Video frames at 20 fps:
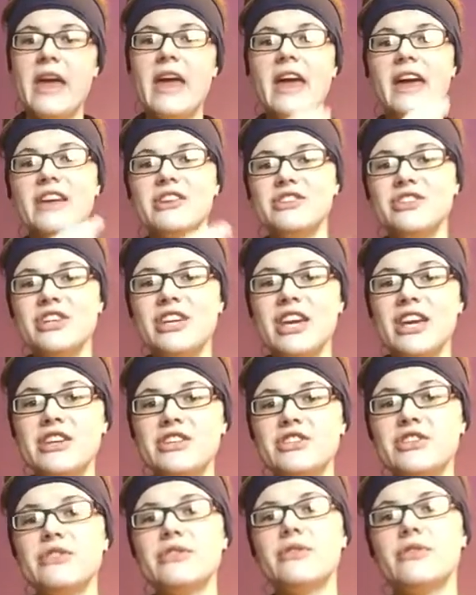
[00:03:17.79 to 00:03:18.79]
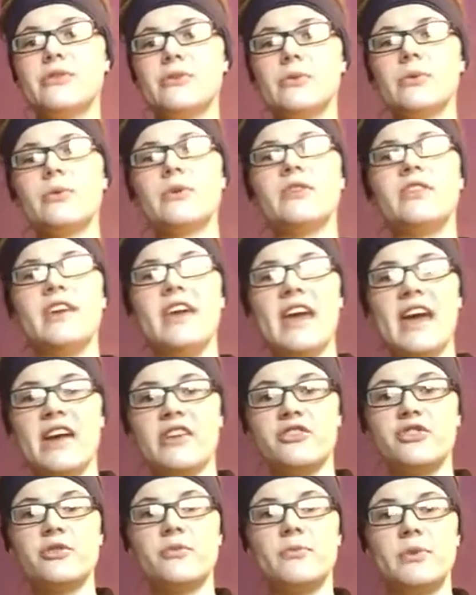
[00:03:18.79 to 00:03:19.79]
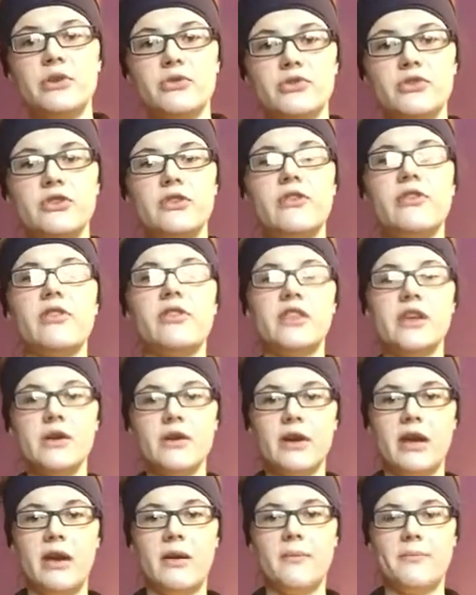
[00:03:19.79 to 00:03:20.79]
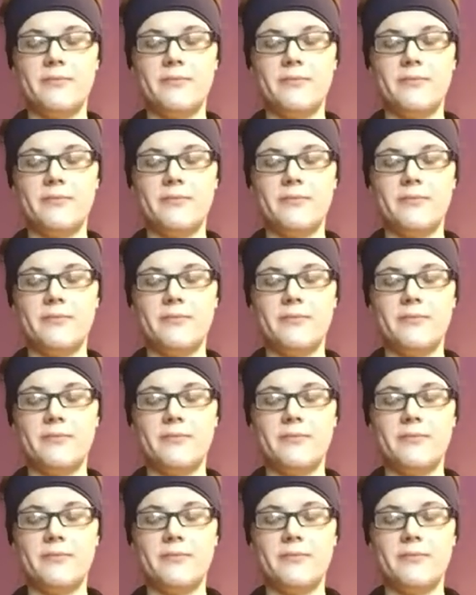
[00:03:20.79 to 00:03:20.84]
education through the attribution theory.